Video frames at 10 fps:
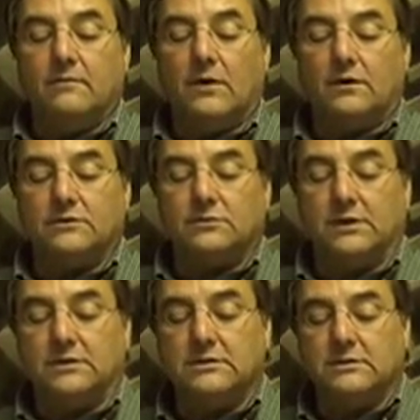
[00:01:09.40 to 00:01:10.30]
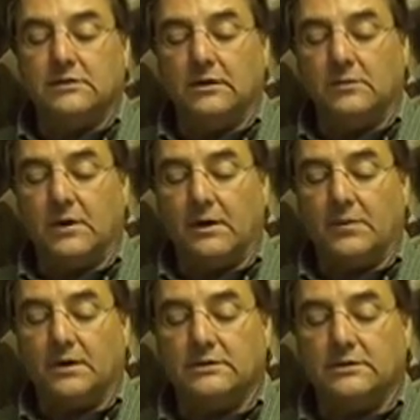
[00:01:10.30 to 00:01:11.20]
Hall switch, and the
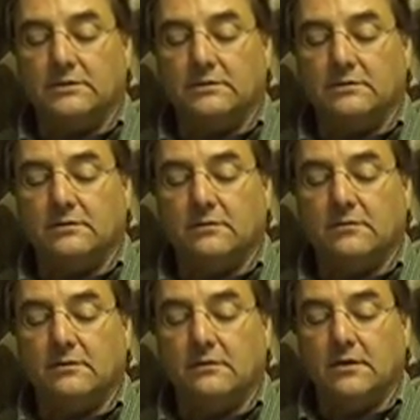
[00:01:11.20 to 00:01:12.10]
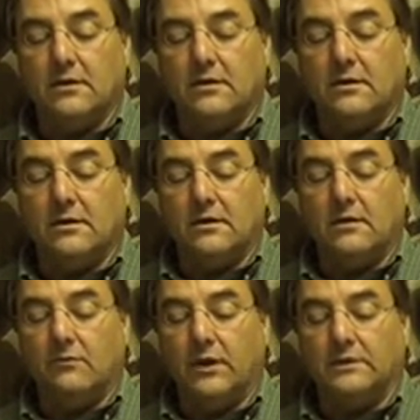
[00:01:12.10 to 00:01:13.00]
microprocessor
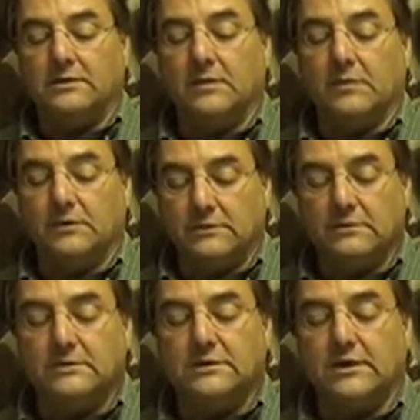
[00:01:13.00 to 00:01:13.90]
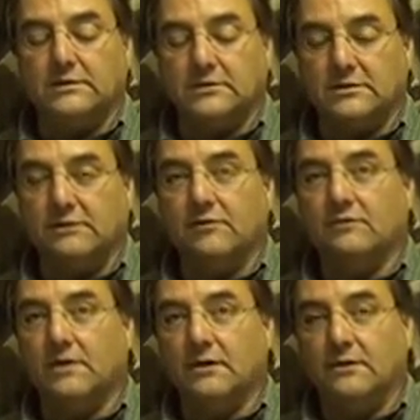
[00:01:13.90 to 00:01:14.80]
wakes up and checks to see if
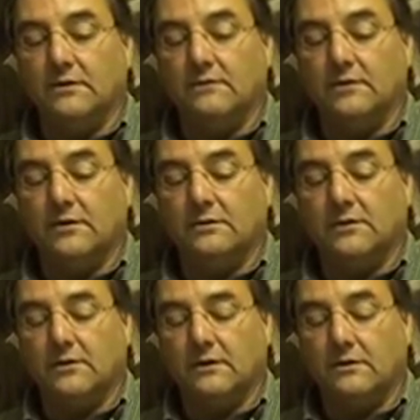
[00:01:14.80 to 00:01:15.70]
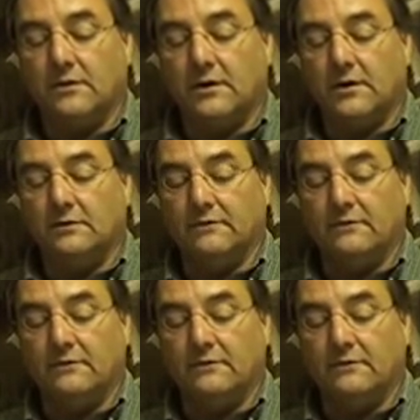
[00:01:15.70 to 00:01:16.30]
you've turned it on or off.